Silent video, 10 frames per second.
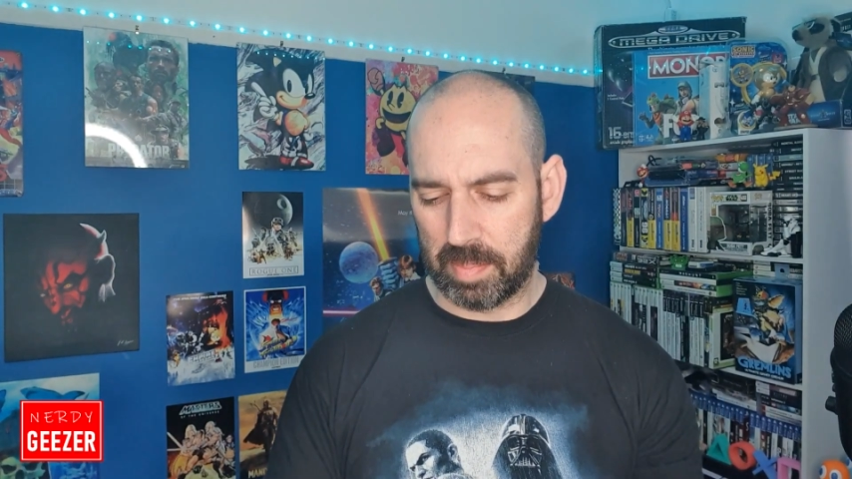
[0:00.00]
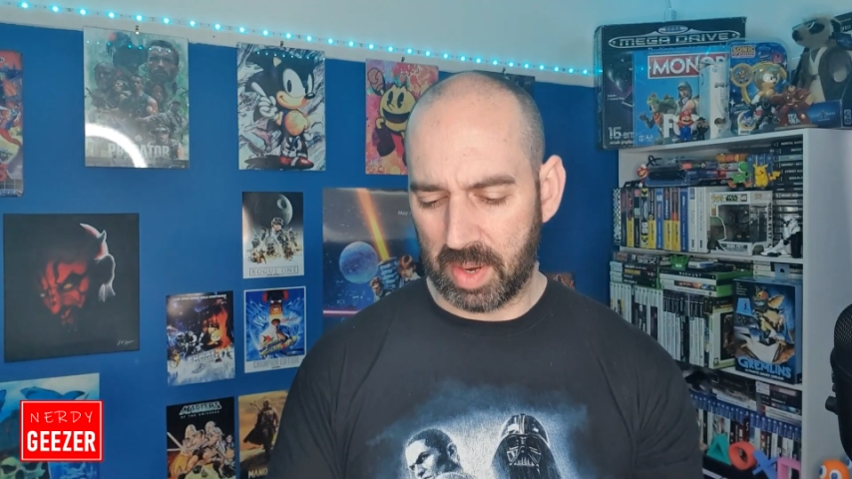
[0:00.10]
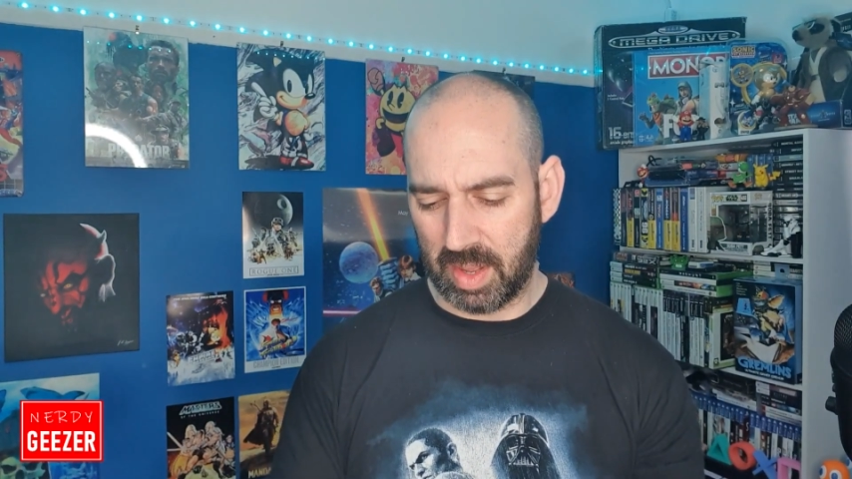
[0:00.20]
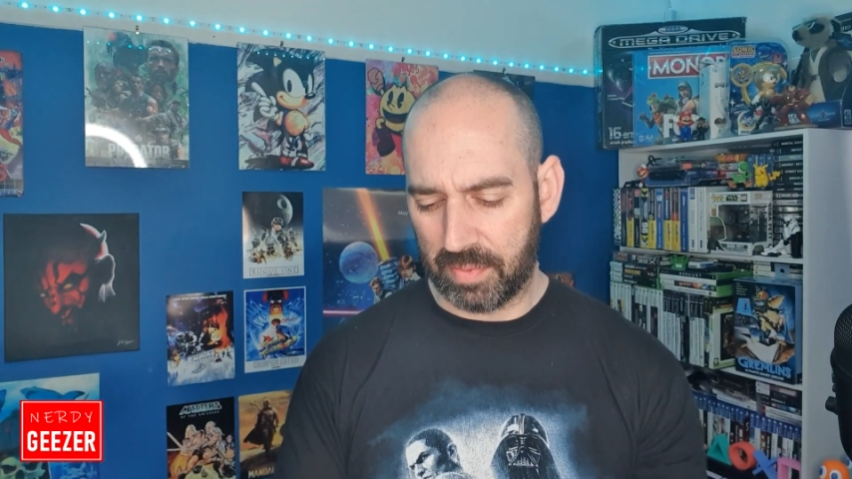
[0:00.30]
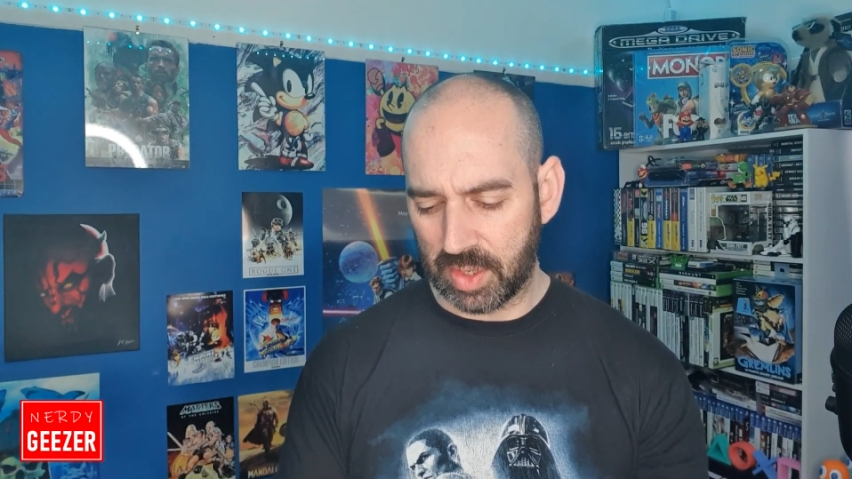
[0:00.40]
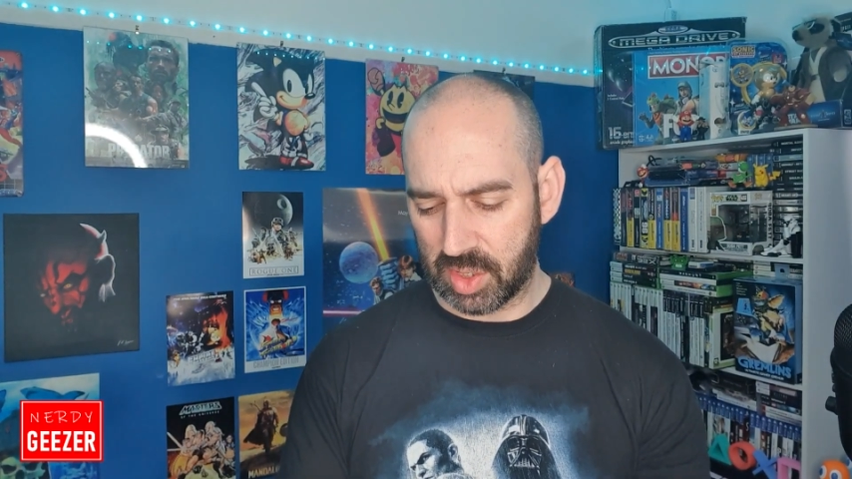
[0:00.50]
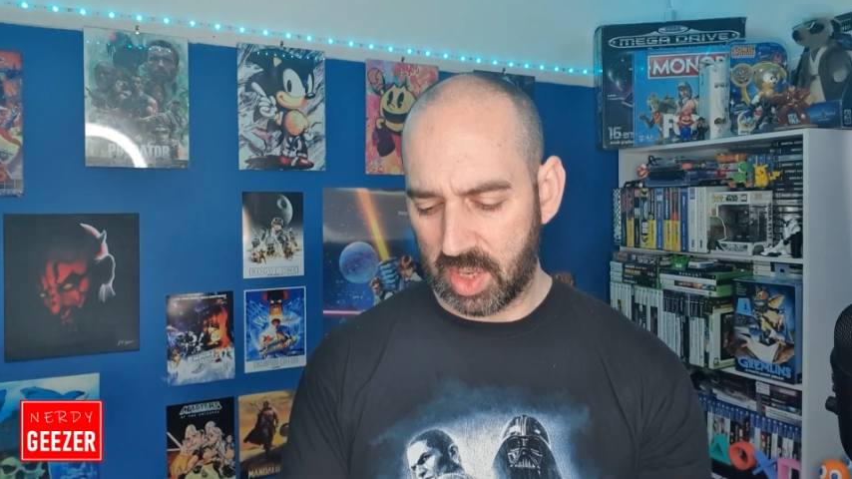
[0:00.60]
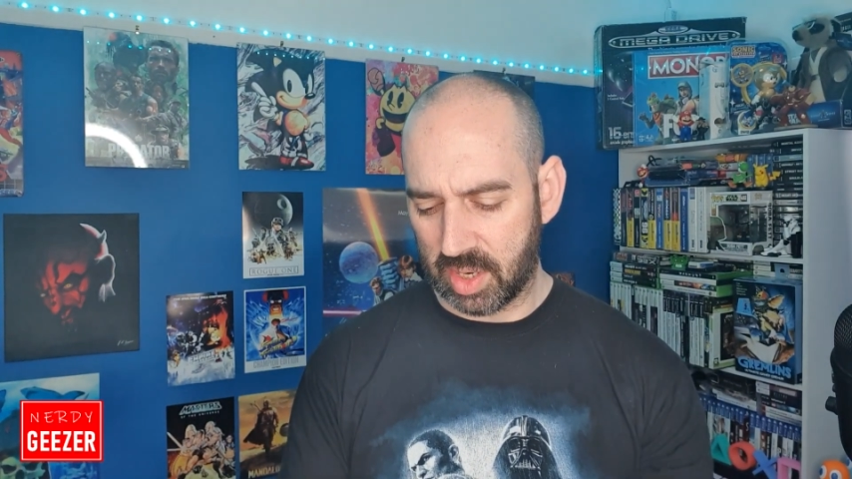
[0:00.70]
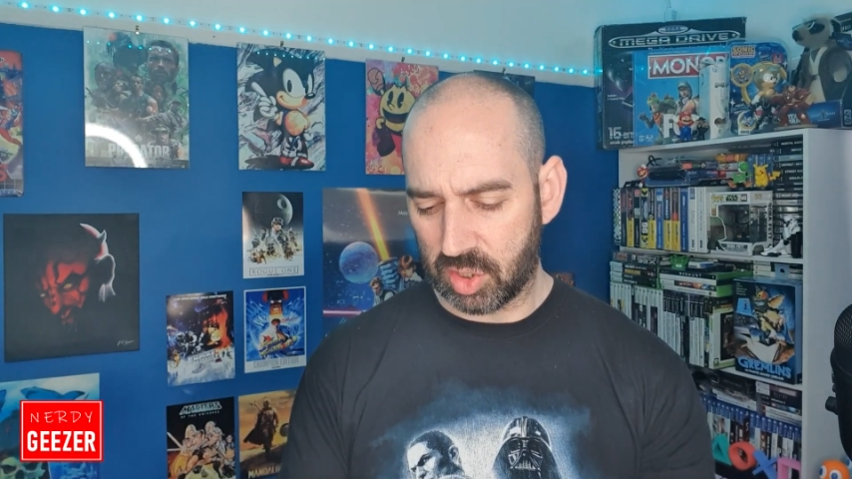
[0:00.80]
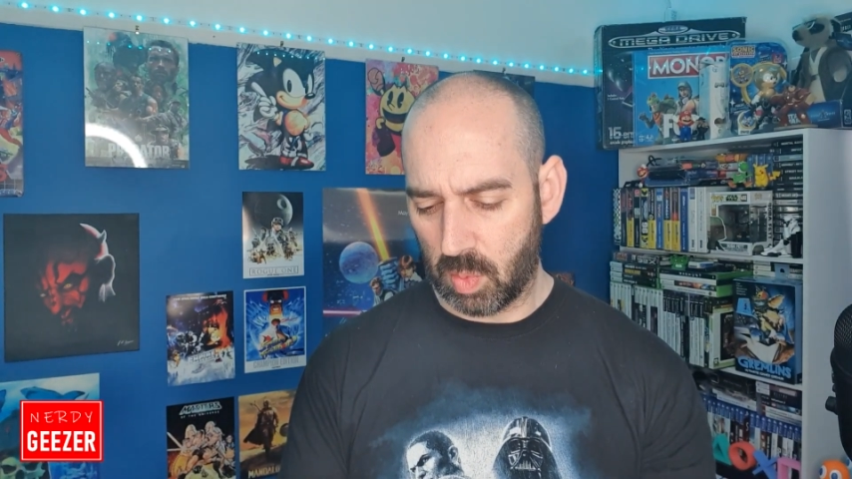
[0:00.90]
I believe it's
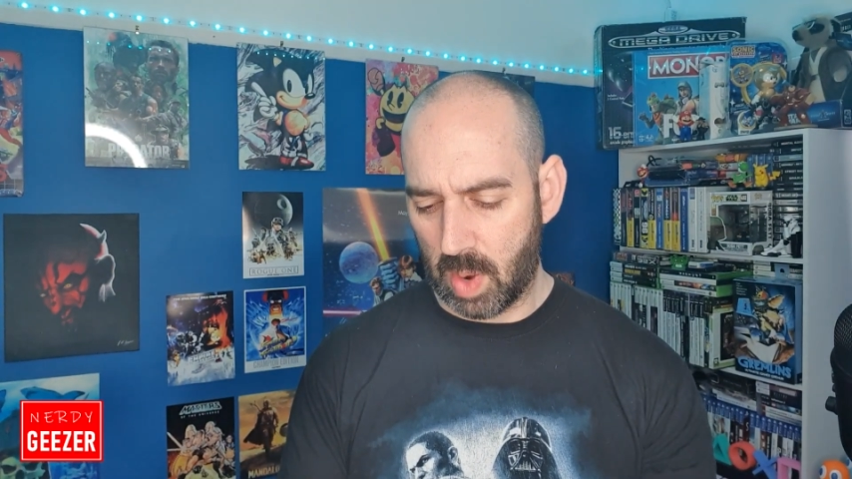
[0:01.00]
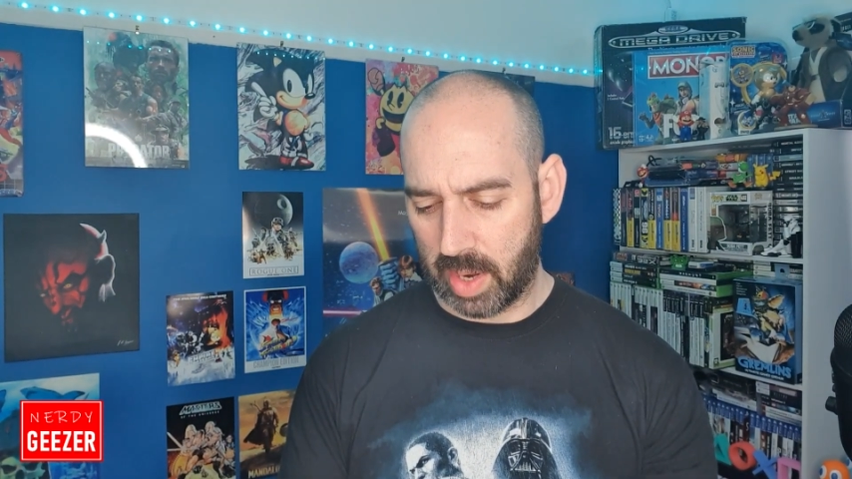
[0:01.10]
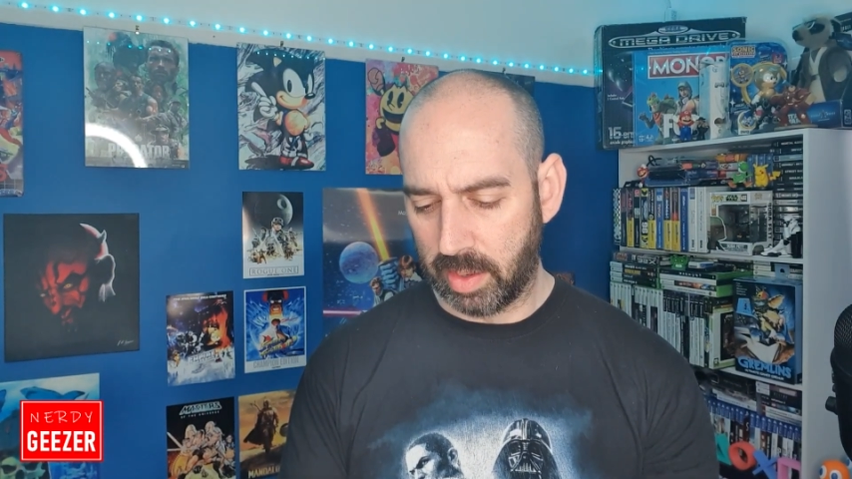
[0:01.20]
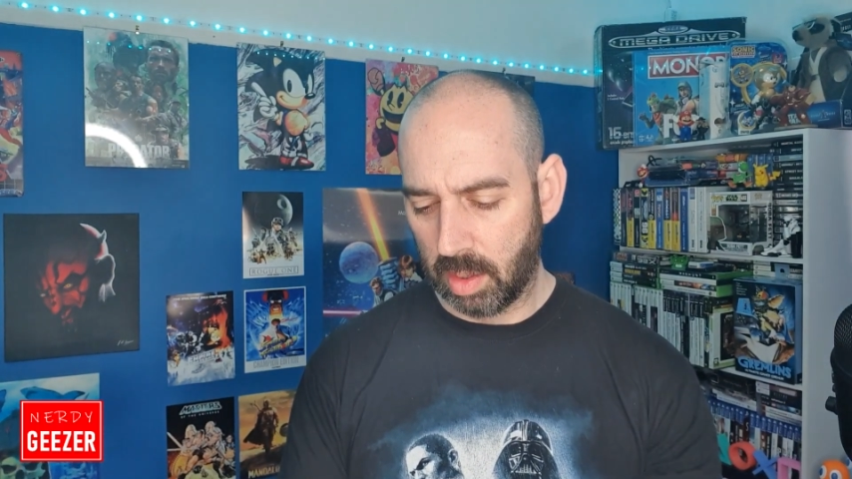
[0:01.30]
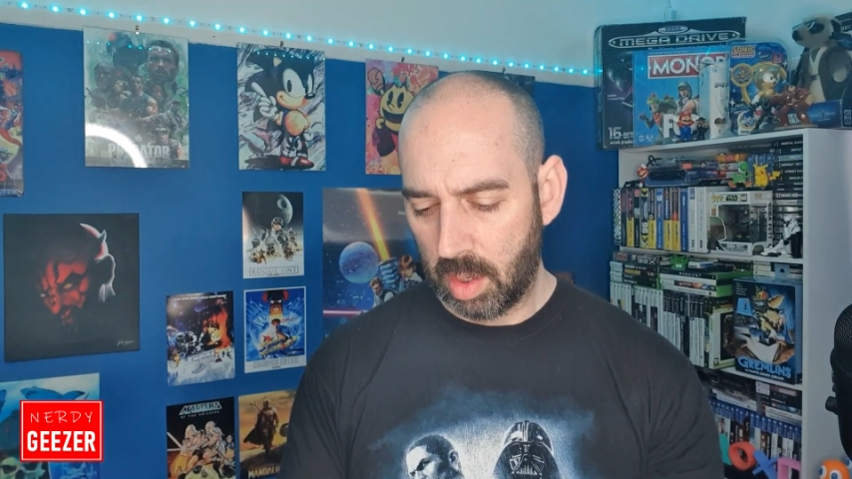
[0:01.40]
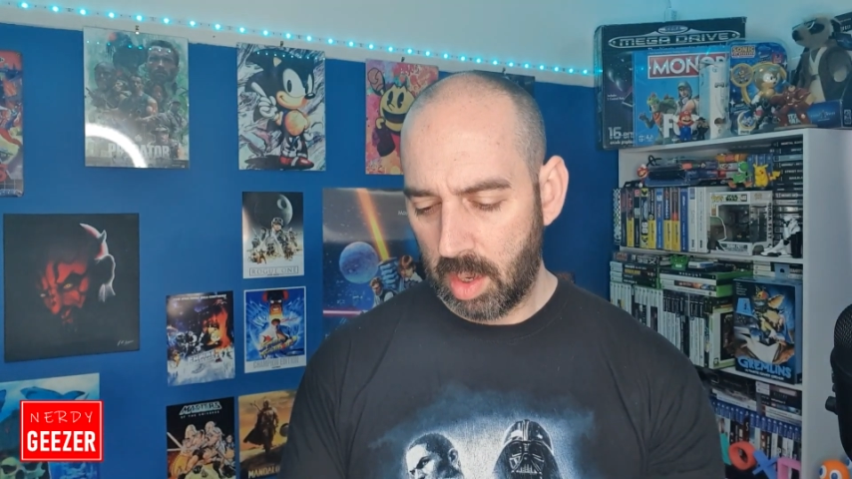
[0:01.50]
disc 1.